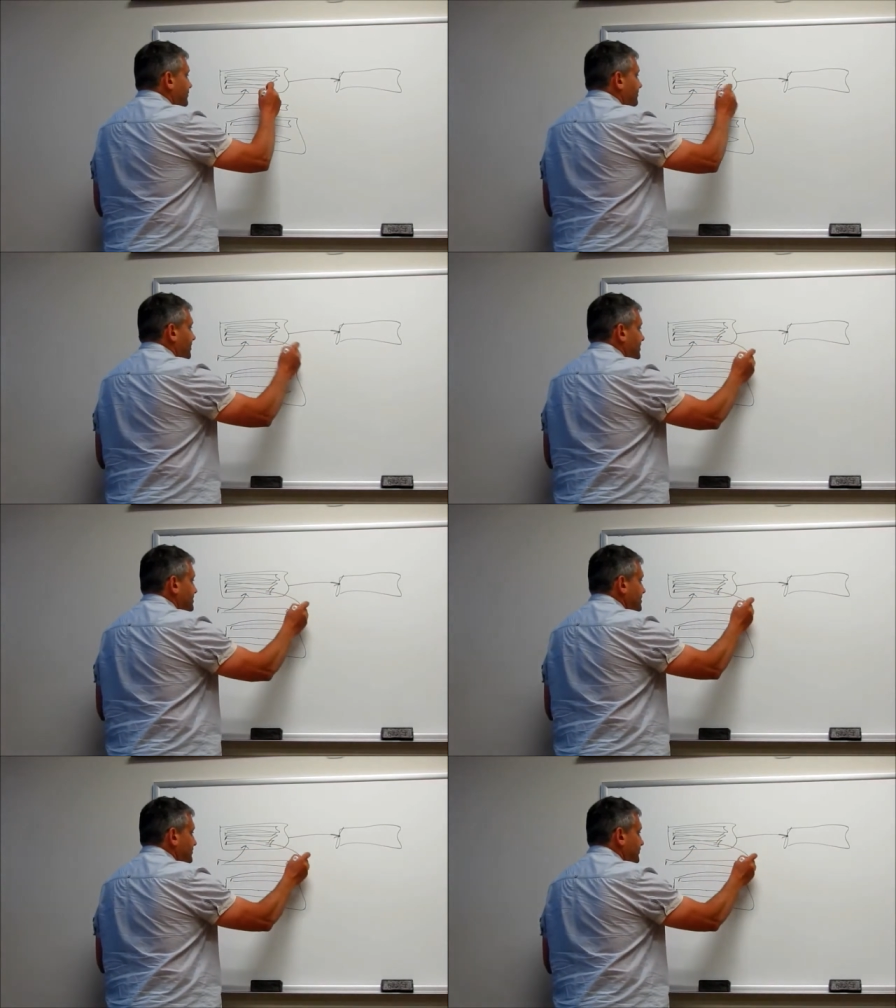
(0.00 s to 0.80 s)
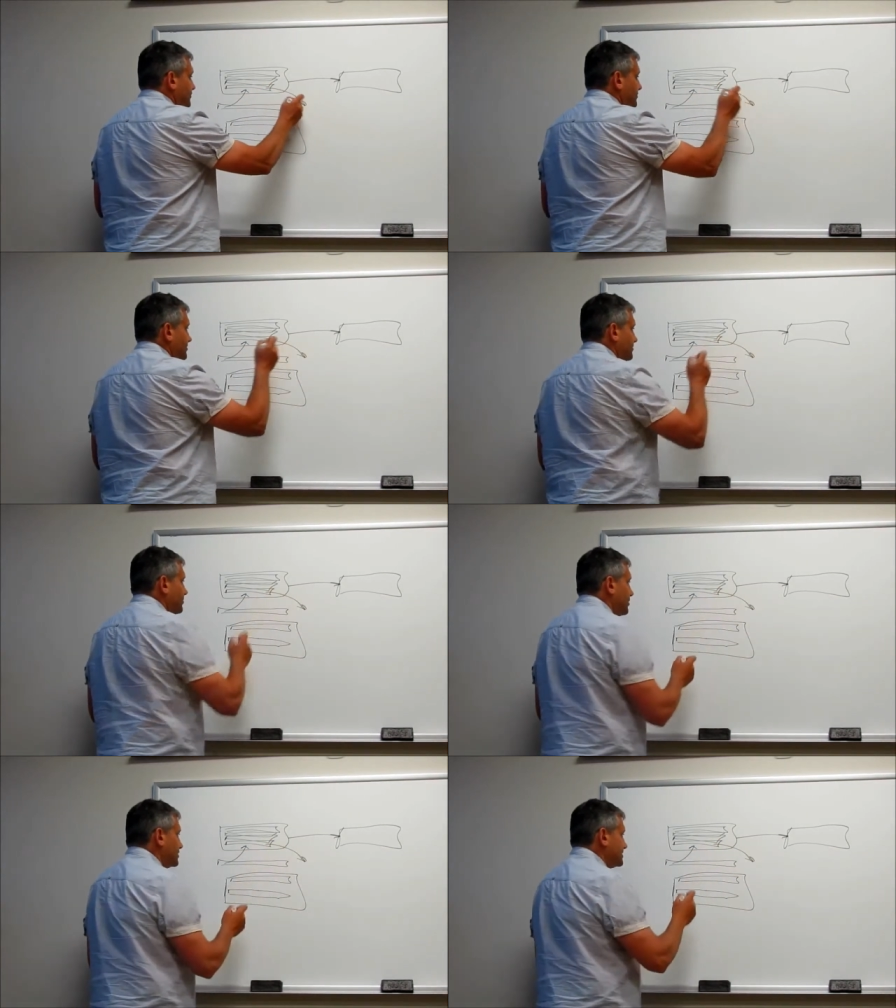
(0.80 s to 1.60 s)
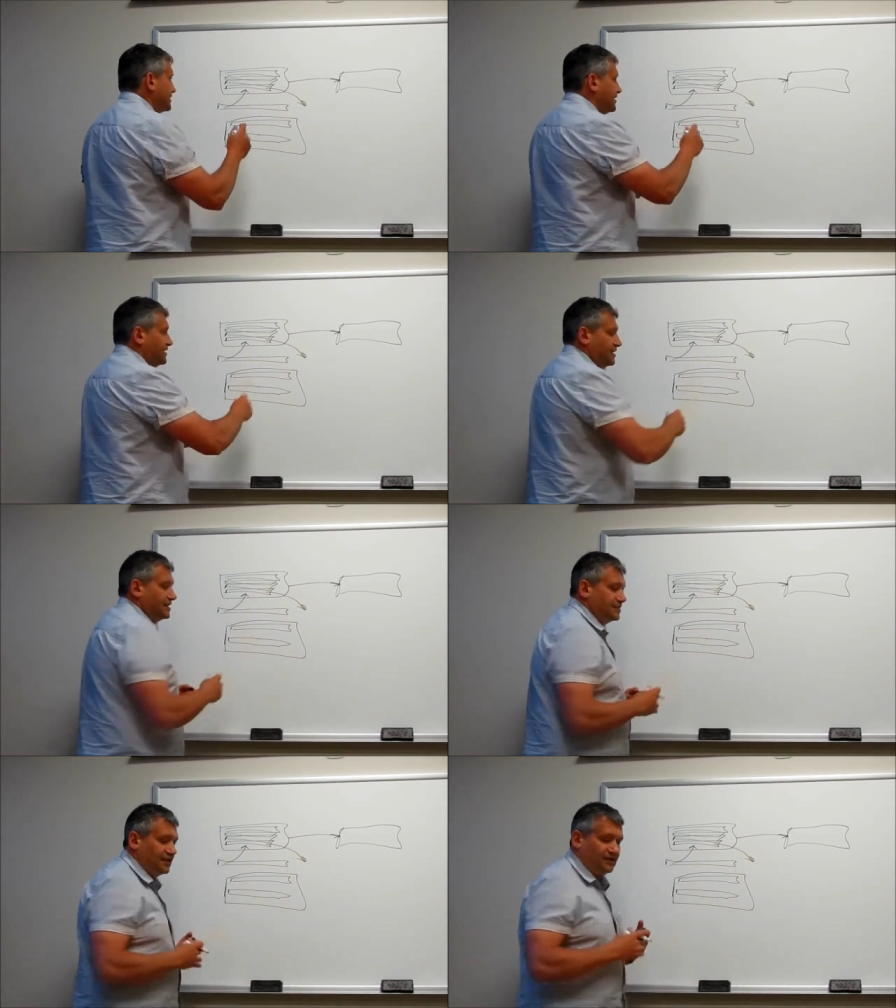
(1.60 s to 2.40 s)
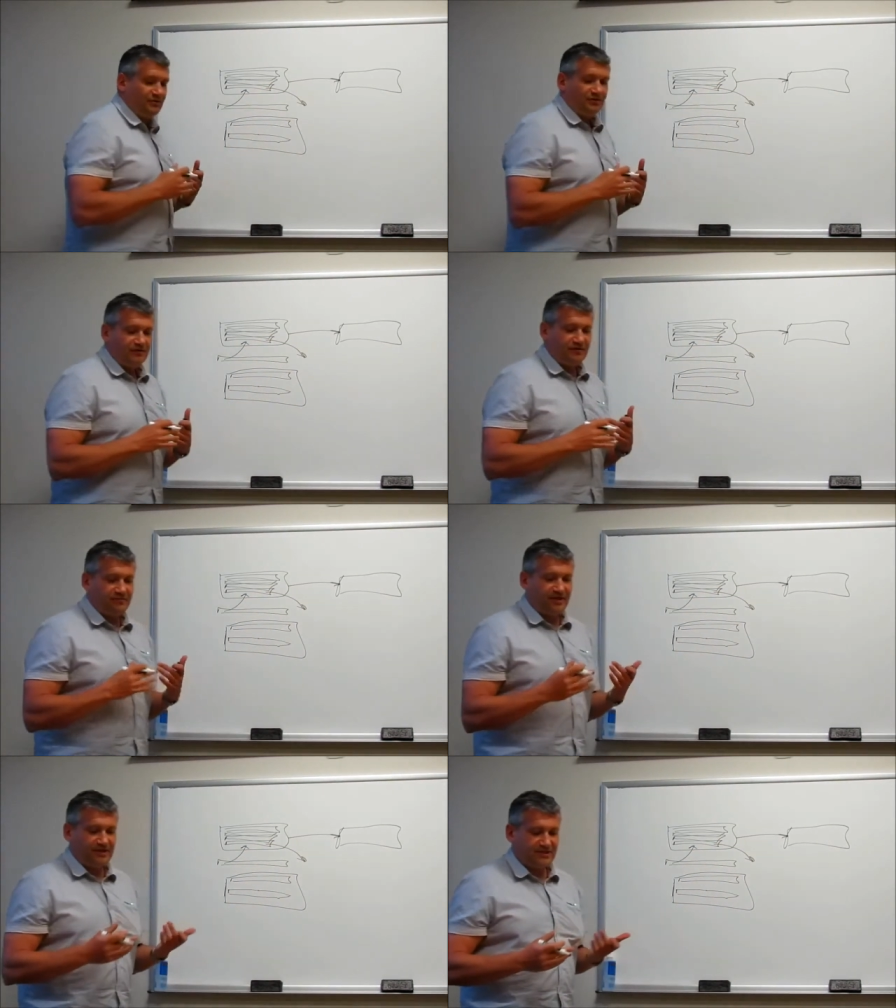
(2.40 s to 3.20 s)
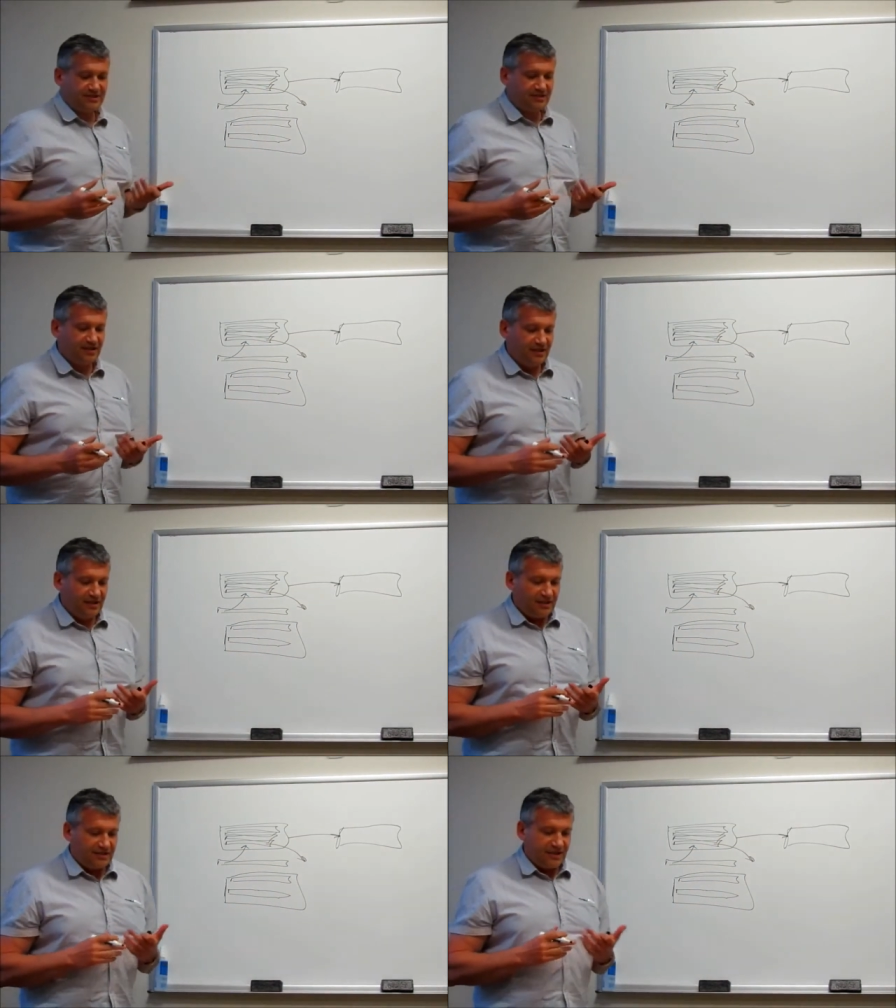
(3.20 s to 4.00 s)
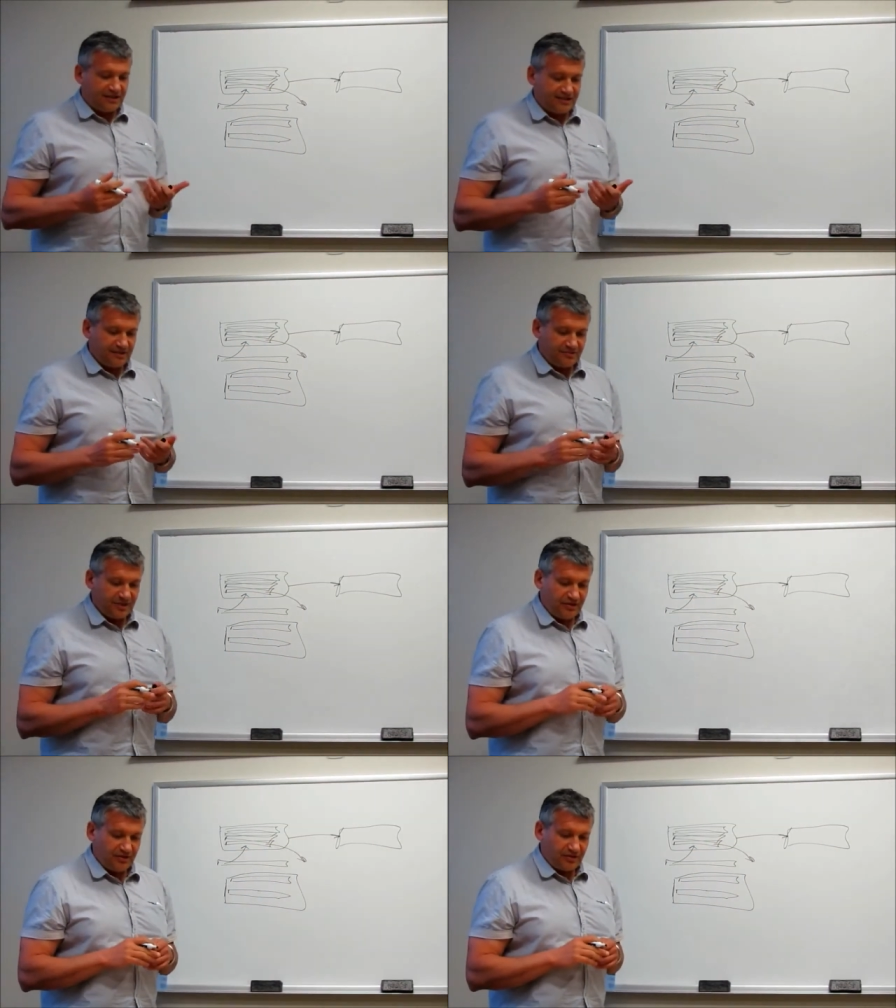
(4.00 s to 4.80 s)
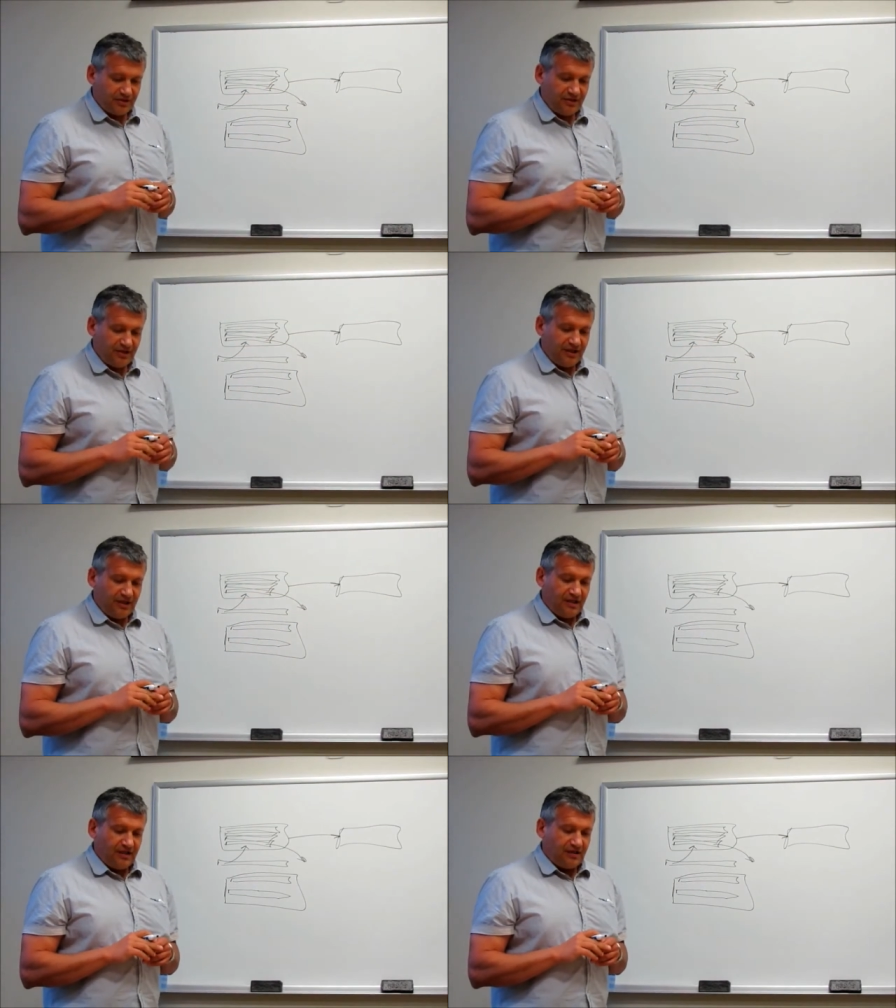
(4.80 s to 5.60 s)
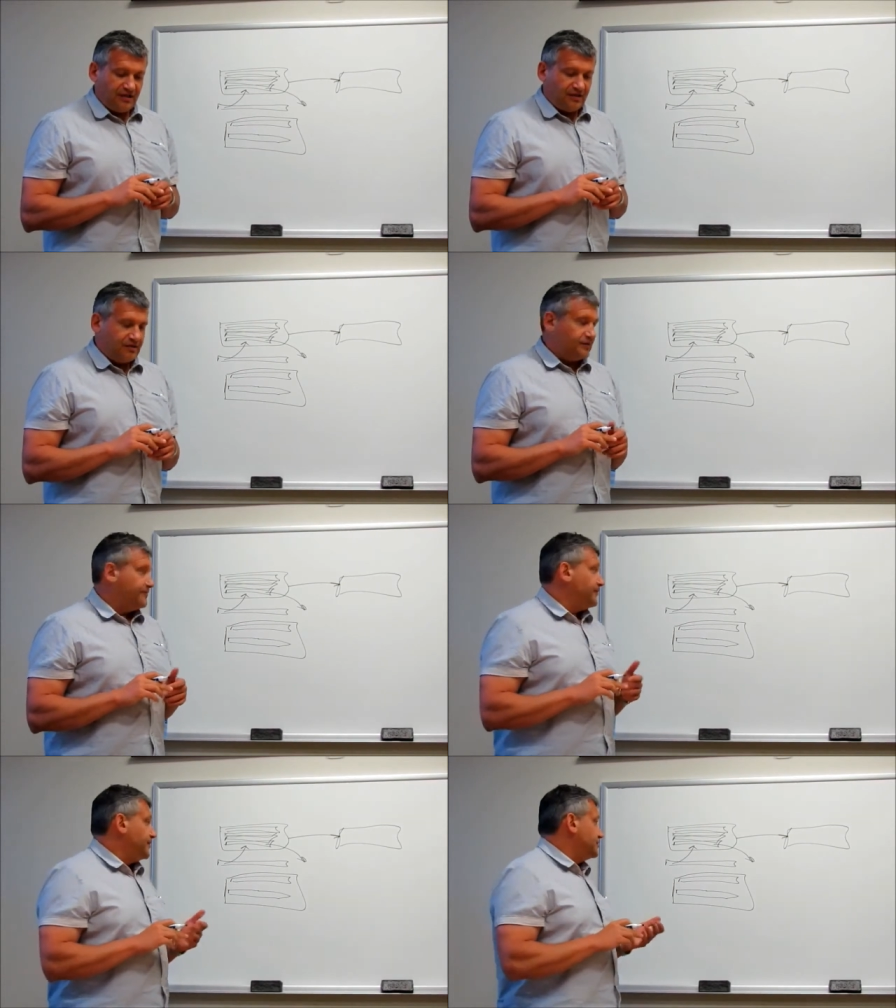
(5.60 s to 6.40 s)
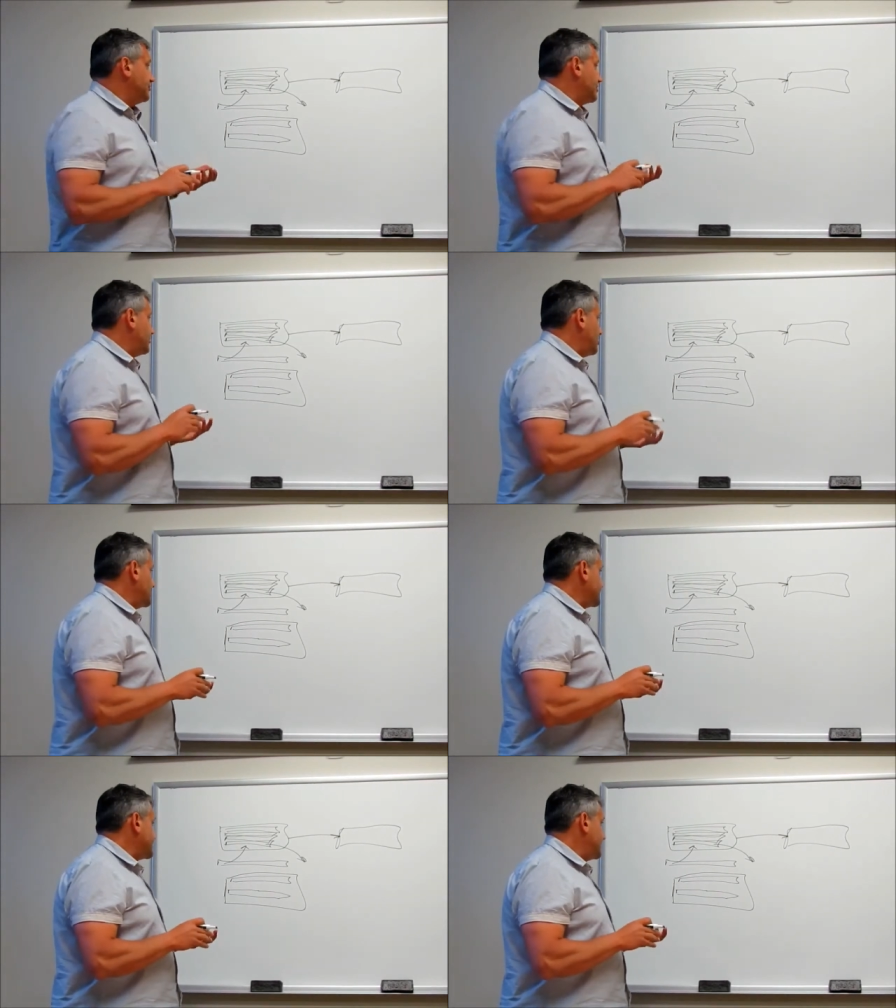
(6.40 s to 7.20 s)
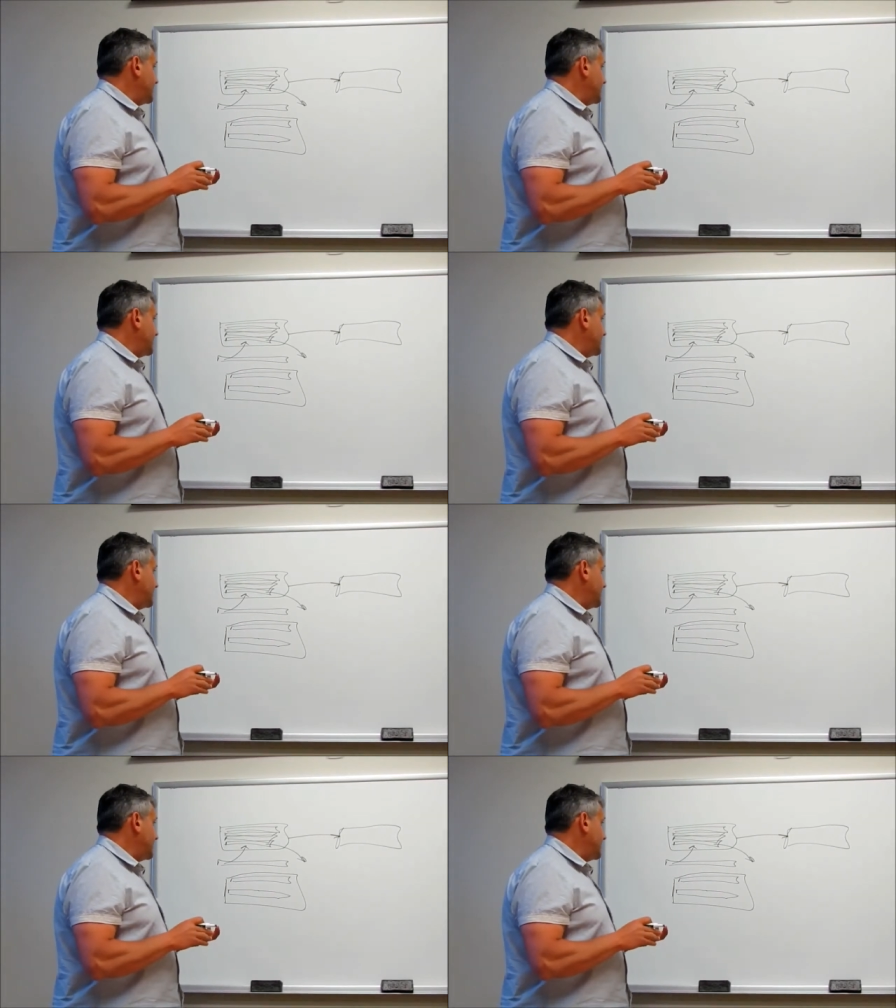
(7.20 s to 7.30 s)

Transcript: the pencil from the box, and now the pencil does not belong to the box